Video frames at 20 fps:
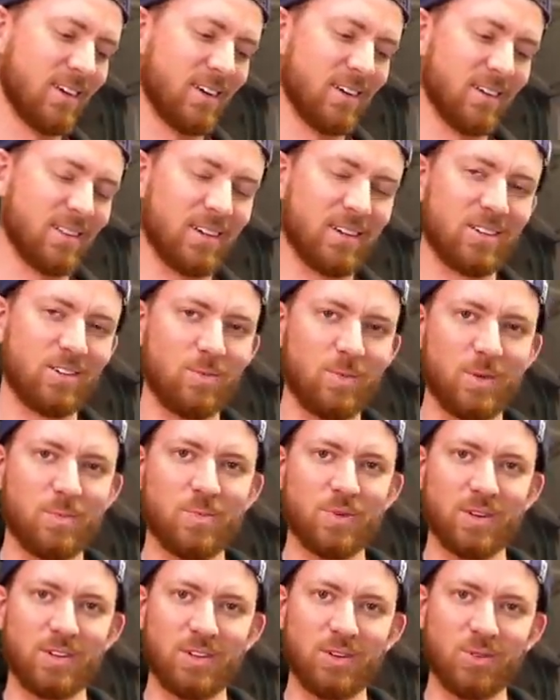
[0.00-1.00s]
That should be
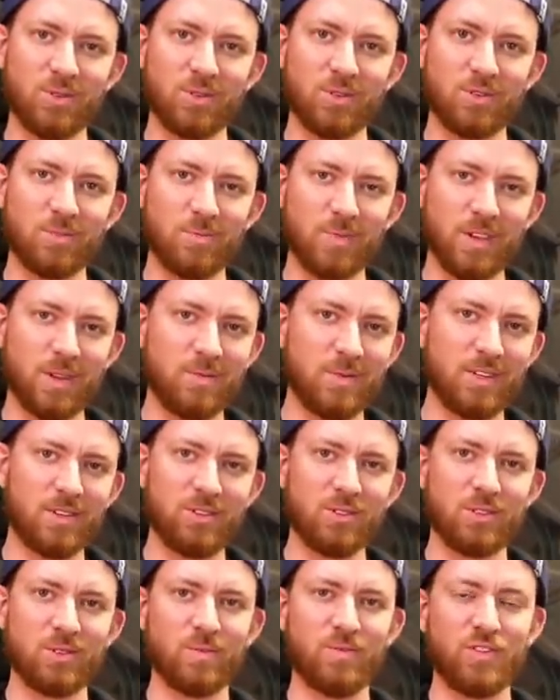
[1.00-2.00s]
pretty cool. Maybe
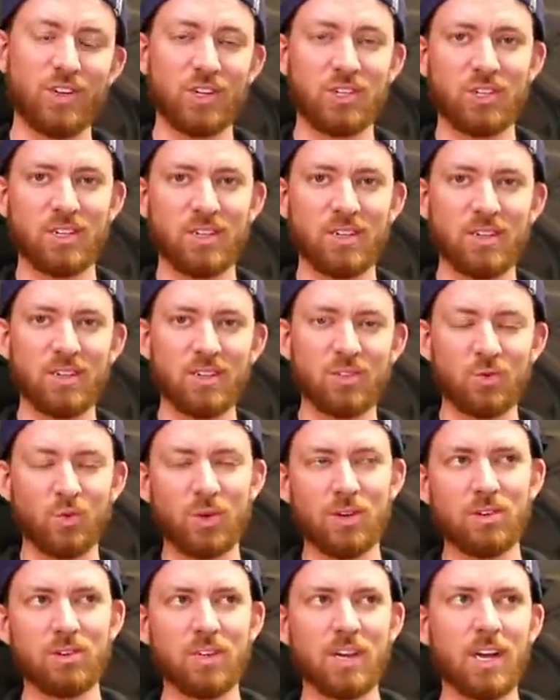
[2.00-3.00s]
do some fishing. It is
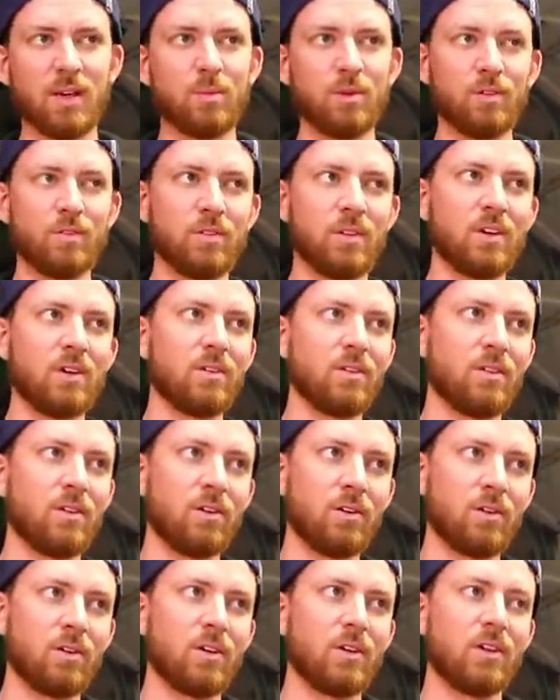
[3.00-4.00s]
winter time over there
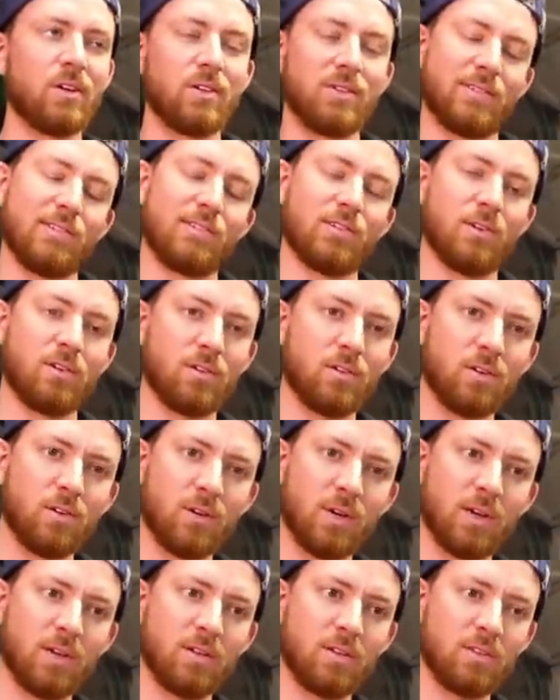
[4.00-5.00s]
though, so I don't know
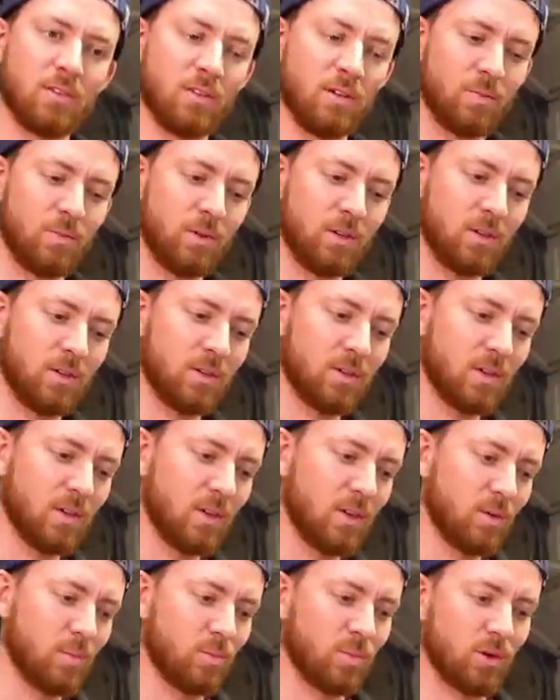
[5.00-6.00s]
how that's gonna be.
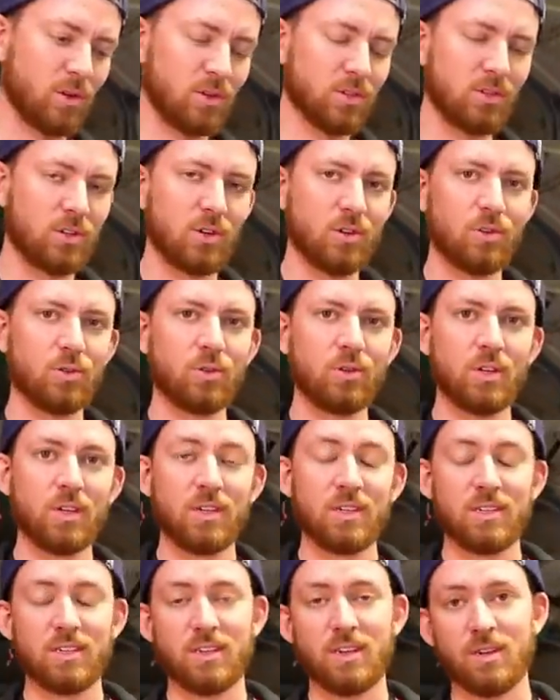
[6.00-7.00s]
But also,
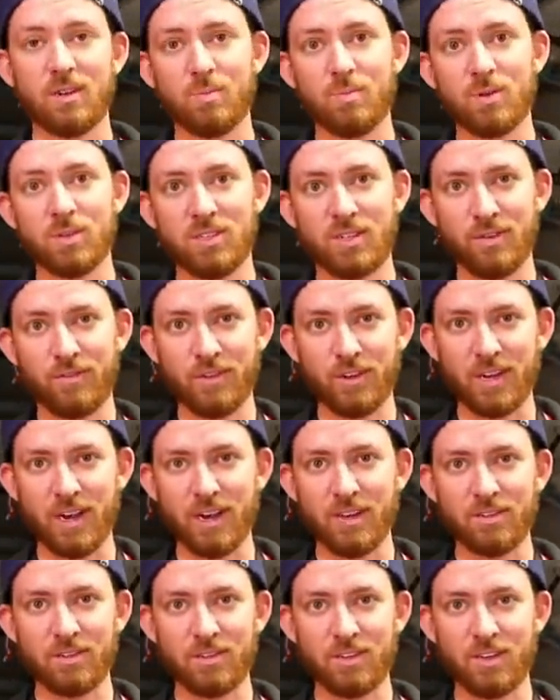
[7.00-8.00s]
got a Pacific
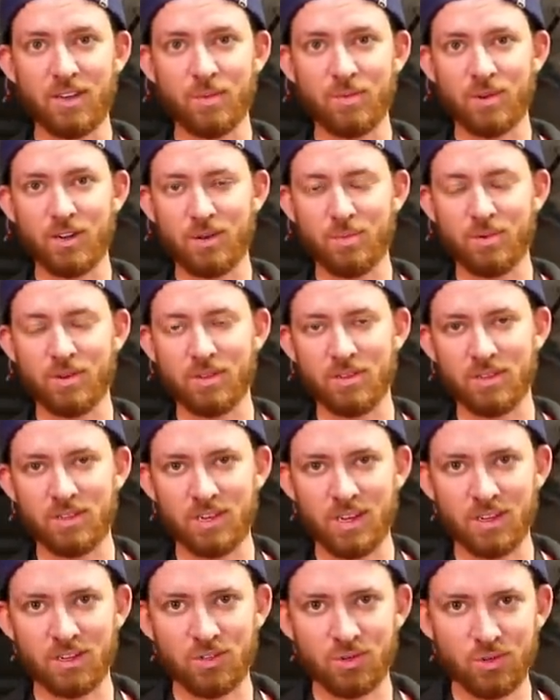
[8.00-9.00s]
Island coming up on the
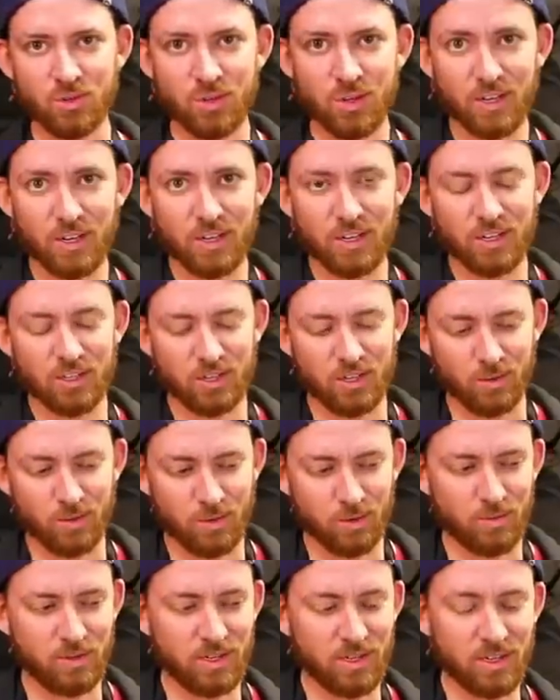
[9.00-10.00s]
schedule, so I'm
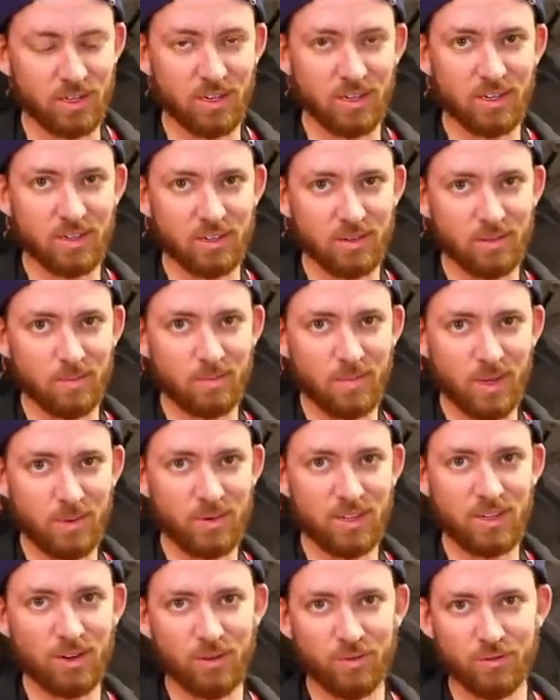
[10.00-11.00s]
gonna be
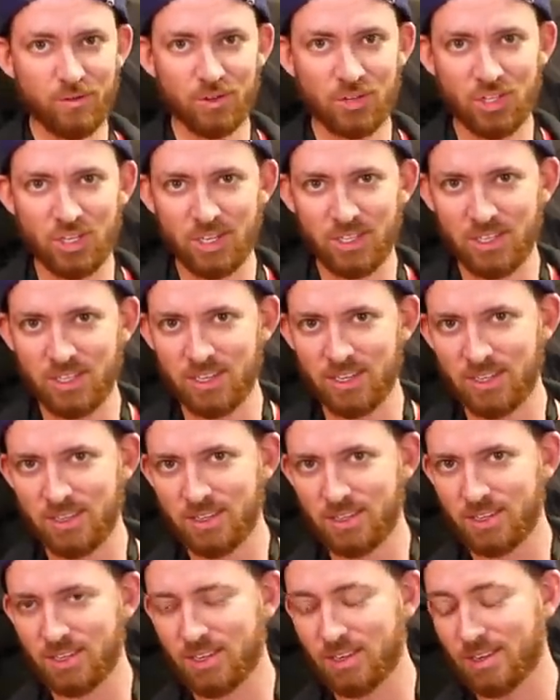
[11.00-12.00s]
maybe going for
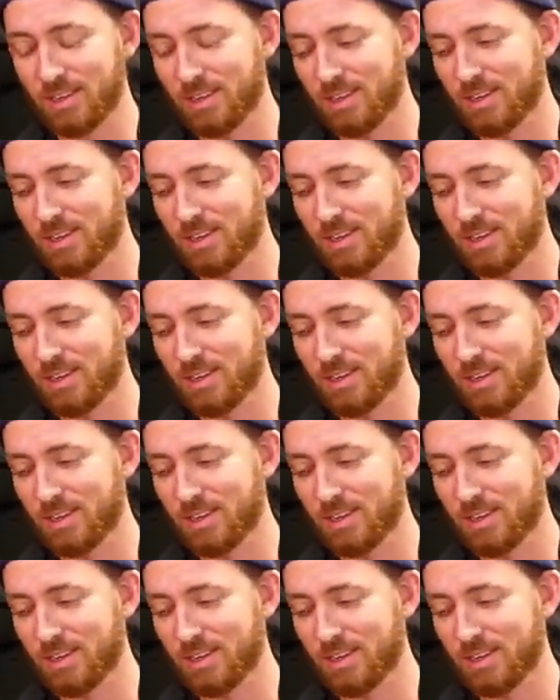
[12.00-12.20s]
GTs,